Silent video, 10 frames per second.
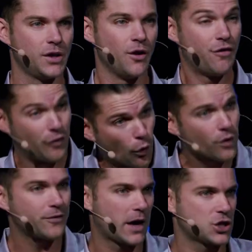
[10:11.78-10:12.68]
for
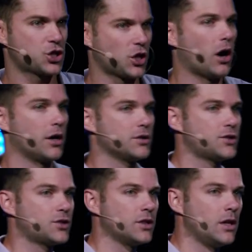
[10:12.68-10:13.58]
fresh
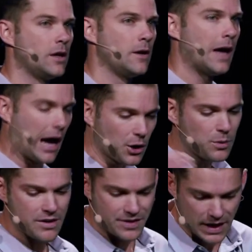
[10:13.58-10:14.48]
starts, how do
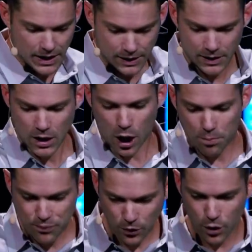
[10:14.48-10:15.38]
we then
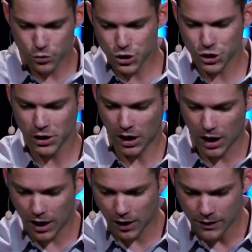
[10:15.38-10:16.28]
approach
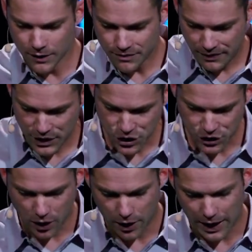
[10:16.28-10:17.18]
a fresh
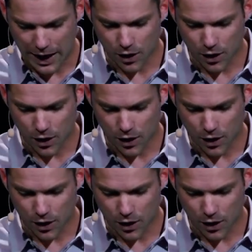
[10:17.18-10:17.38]
start? How